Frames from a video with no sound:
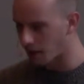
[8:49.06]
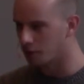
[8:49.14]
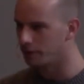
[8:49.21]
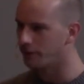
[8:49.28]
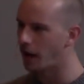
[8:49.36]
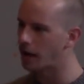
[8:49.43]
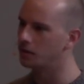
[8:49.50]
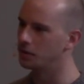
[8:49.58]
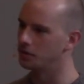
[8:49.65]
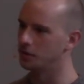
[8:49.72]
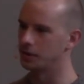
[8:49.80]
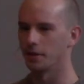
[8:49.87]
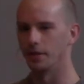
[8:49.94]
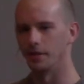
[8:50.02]
revile in
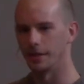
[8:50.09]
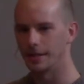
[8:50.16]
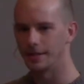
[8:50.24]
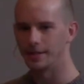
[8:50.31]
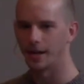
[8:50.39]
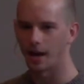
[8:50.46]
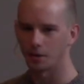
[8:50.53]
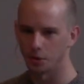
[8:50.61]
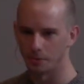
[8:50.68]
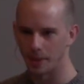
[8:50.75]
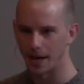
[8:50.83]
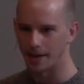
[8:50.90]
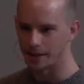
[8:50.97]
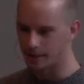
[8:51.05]
return. He did not
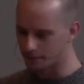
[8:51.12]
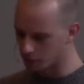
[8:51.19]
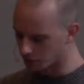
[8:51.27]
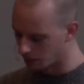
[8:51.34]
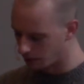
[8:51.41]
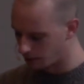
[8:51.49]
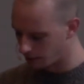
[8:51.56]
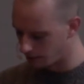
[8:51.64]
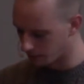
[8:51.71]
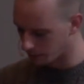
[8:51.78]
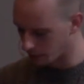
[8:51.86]
repay evil for